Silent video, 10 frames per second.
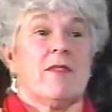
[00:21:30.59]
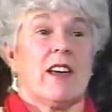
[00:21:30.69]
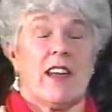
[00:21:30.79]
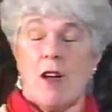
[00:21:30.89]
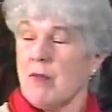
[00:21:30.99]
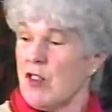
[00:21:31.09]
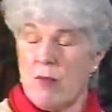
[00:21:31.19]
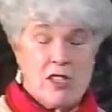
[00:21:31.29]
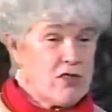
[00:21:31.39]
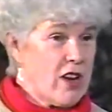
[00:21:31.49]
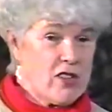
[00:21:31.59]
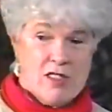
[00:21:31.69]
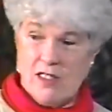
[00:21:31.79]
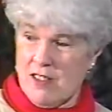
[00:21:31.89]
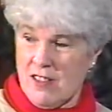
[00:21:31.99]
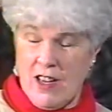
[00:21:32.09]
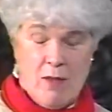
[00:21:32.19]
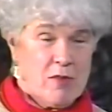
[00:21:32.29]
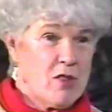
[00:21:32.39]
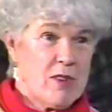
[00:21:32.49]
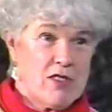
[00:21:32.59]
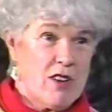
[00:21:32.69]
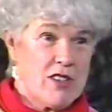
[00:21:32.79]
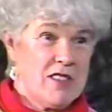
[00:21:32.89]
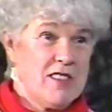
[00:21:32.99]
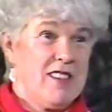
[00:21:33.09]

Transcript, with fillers: Get up and do my stretches. Get up and do my stretches.